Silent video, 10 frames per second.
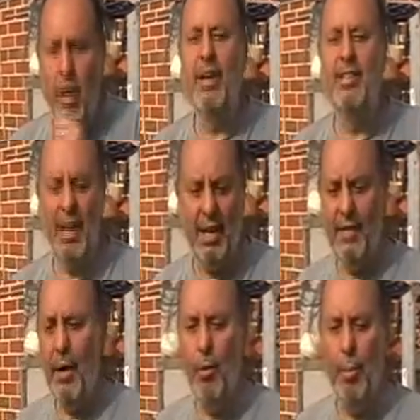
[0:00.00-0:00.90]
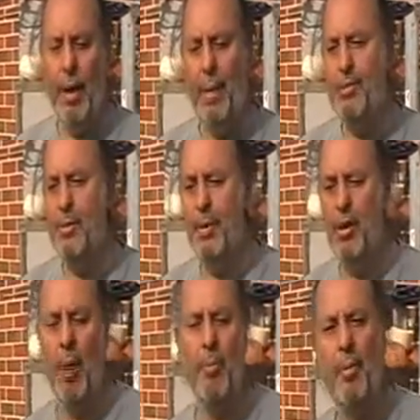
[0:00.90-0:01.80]
Exactly, they're all babies who've been
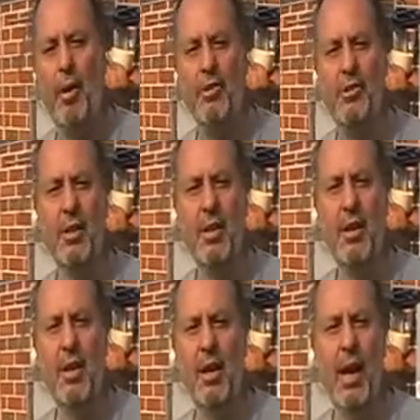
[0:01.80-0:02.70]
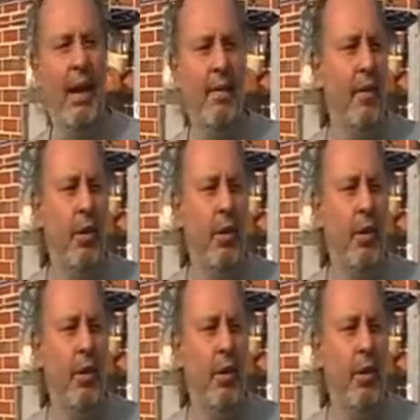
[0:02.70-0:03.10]
compromised, and you've